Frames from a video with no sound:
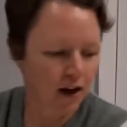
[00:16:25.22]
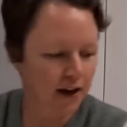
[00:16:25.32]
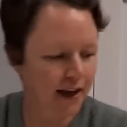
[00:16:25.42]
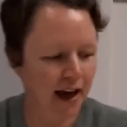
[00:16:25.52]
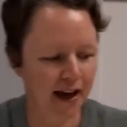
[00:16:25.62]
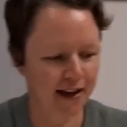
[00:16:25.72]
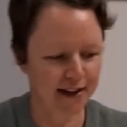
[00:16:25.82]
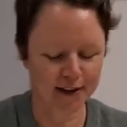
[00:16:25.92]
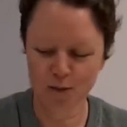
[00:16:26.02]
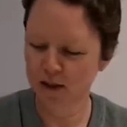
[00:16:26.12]
okay,
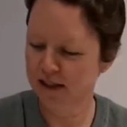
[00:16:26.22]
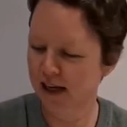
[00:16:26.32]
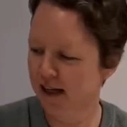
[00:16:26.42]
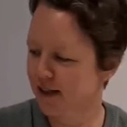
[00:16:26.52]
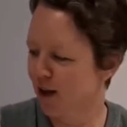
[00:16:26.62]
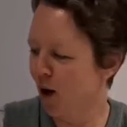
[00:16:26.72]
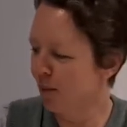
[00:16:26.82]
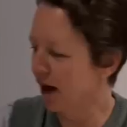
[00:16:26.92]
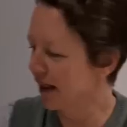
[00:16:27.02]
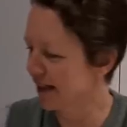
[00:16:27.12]
what's next on
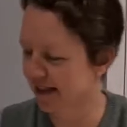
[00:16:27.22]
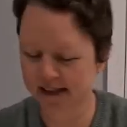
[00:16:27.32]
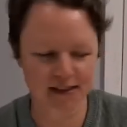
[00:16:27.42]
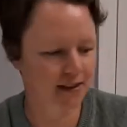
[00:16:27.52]
my list?